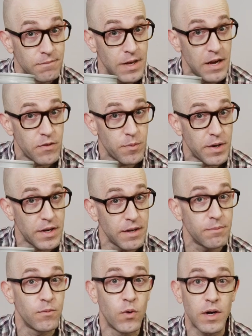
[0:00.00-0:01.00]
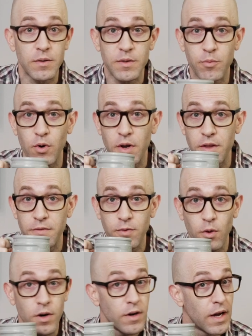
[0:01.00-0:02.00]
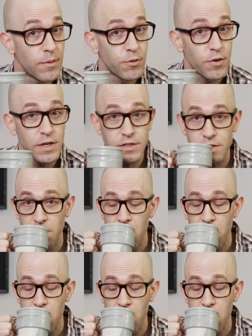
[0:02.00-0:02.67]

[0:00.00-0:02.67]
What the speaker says: Hey everybody, welcome to Board on the Floor. I'm Chris.